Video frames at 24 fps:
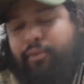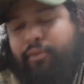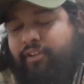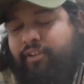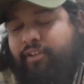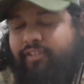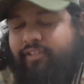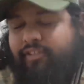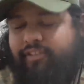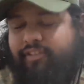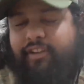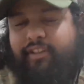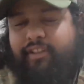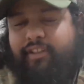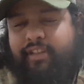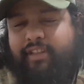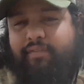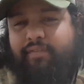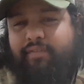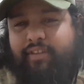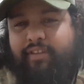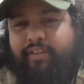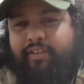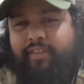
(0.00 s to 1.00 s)
just gonna
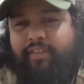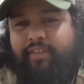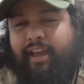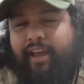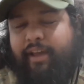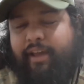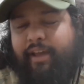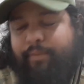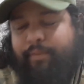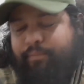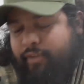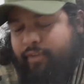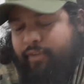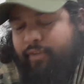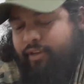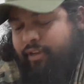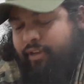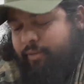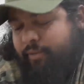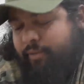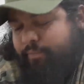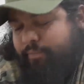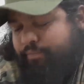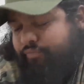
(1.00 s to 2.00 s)
leave it at that, you
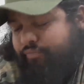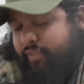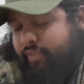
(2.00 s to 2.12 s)
know.